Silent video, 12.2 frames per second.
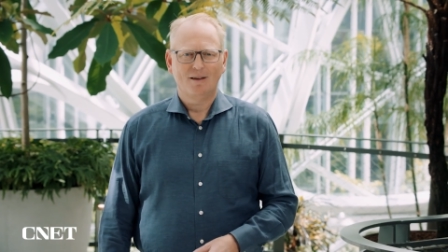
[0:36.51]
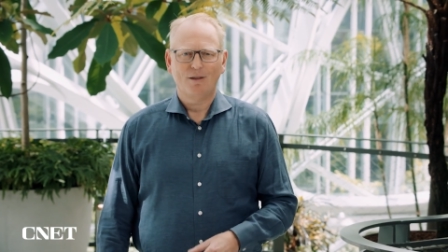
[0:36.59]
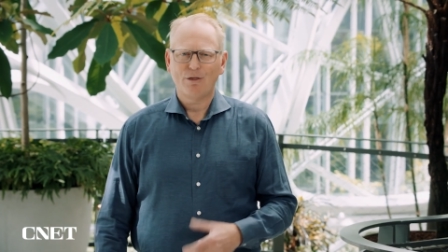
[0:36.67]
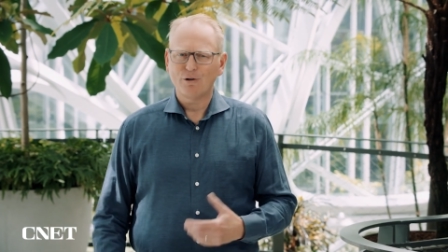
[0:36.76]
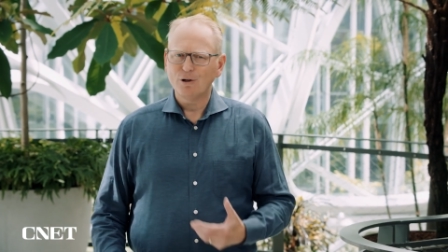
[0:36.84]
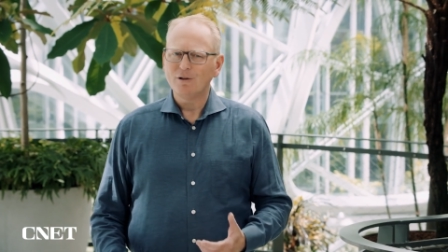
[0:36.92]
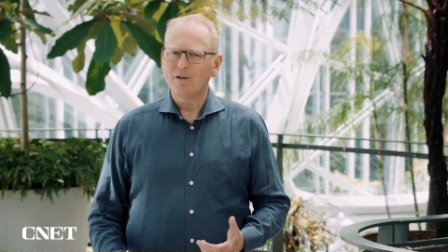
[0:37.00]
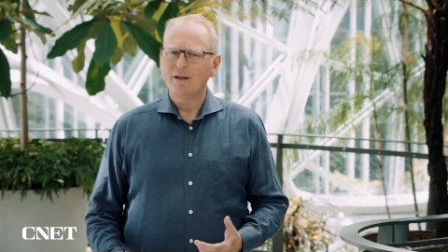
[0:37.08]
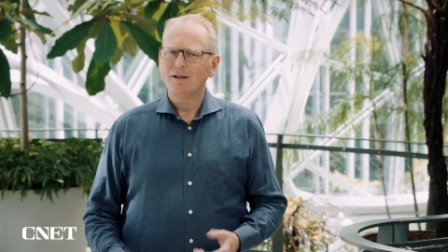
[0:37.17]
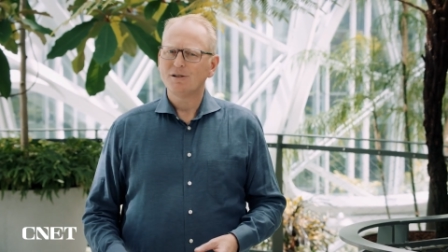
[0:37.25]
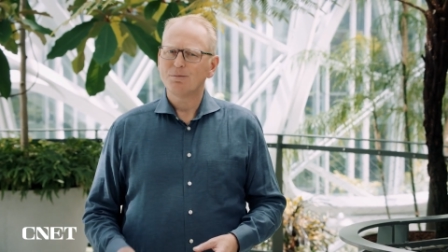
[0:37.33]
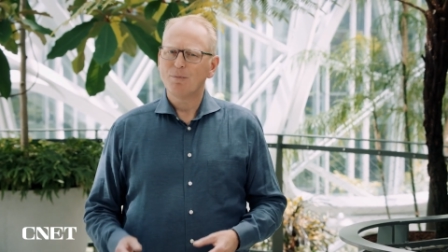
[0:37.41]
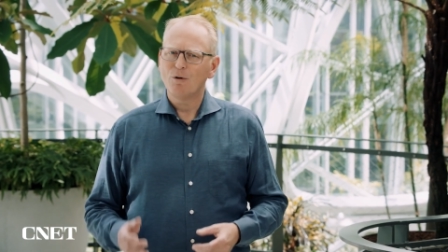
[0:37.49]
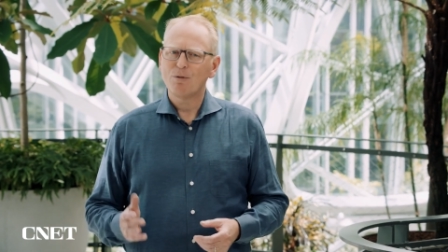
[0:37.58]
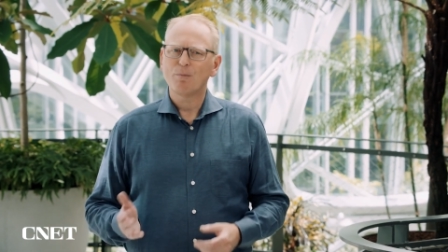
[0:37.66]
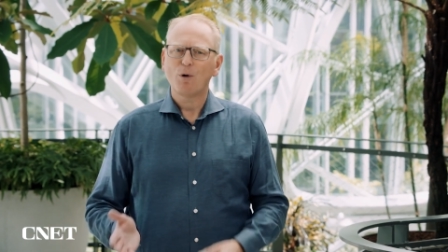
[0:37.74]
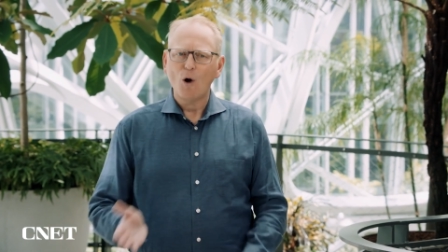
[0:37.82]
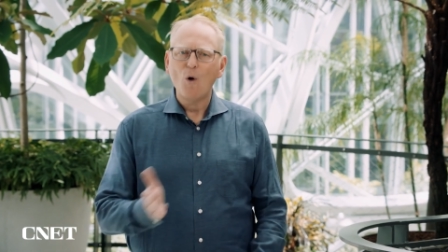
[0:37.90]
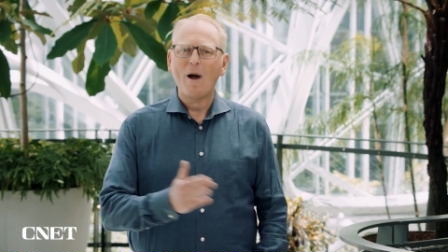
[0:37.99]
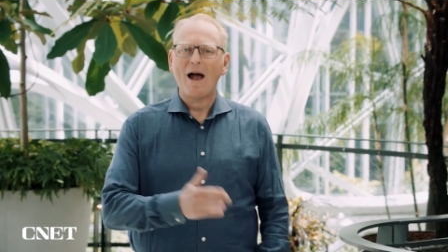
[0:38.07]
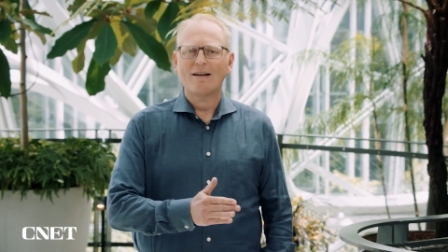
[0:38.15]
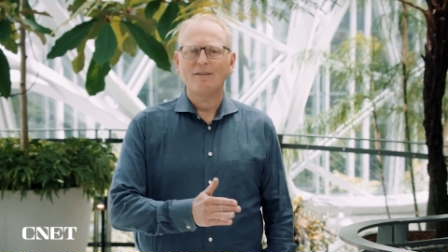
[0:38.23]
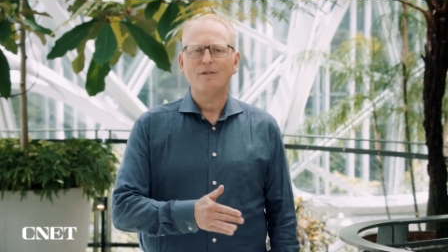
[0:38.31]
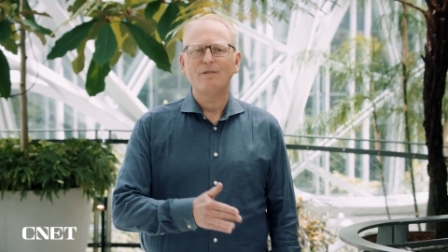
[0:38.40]
And thirdly, it's both
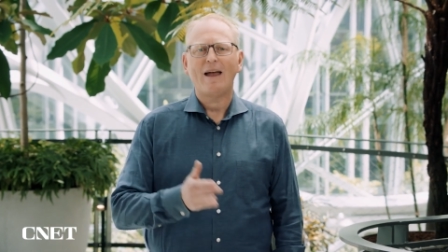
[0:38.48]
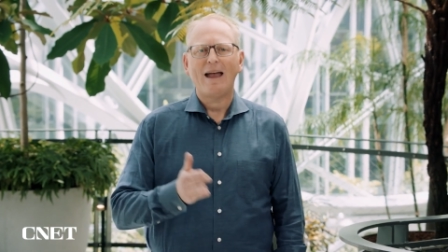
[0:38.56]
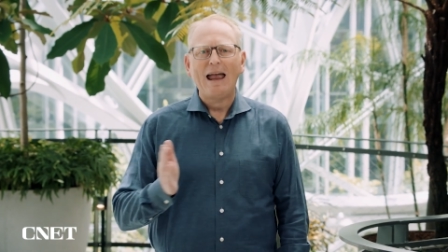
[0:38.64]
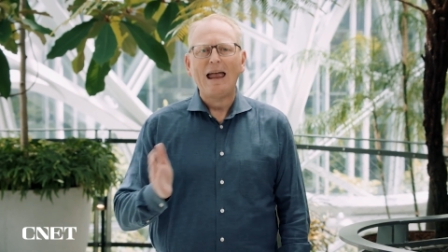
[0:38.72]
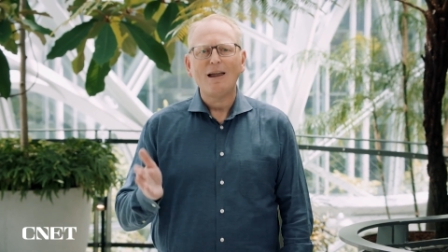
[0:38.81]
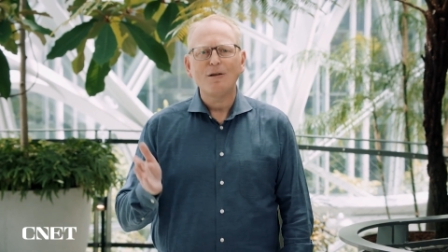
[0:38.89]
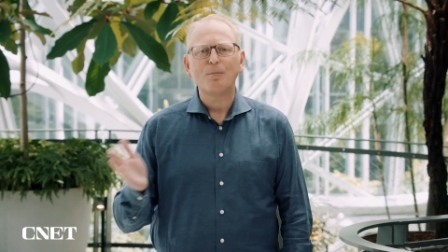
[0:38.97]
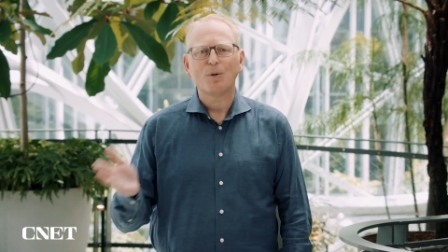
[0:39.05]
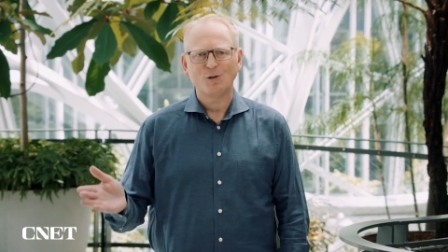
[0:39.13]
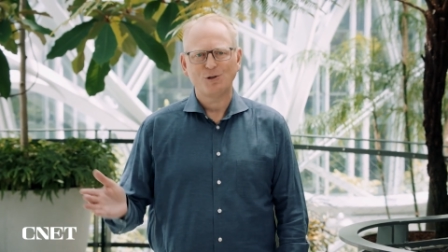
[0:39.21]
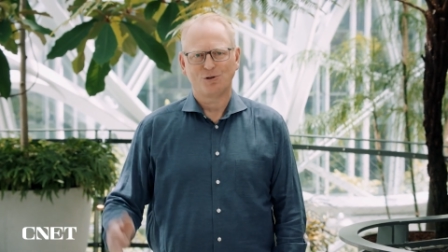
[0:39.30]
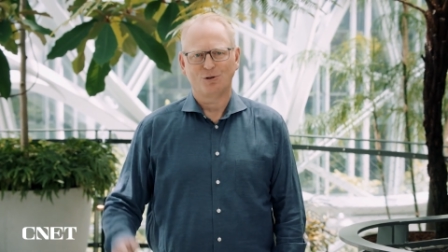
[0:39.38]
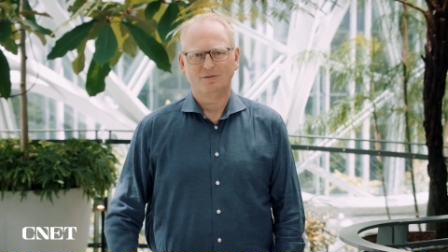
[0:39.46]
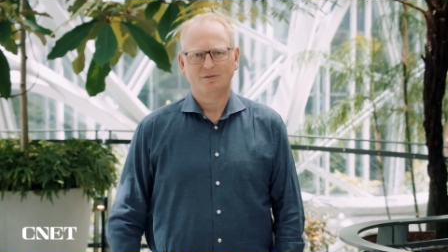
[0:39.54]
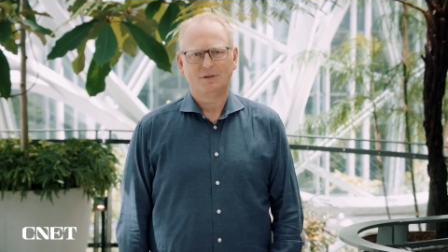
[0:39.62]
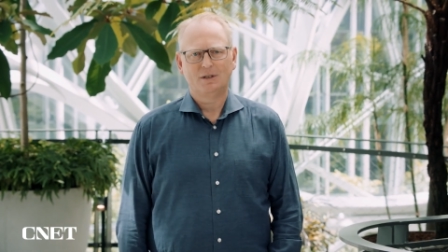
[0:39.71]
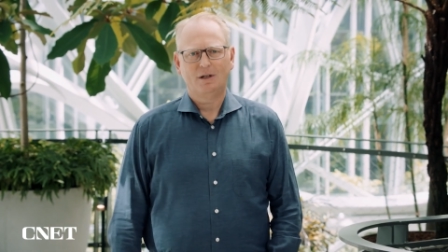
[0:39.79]
proactive and personal.